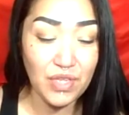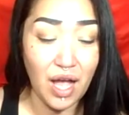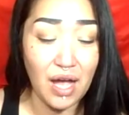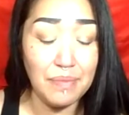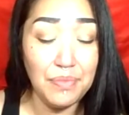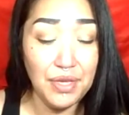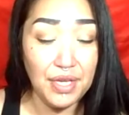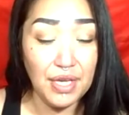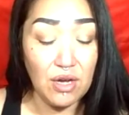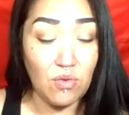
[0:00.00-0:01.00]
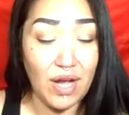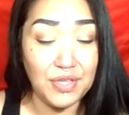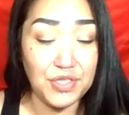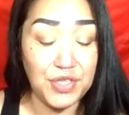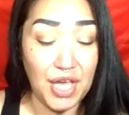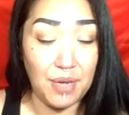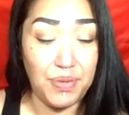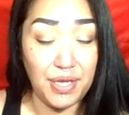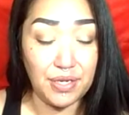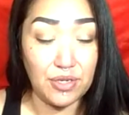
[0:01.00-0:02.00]
Why is this Eight of
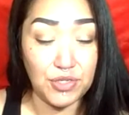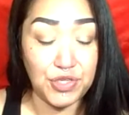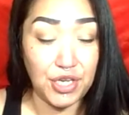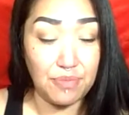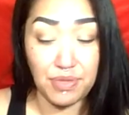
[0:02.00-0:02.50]
Pentacles here?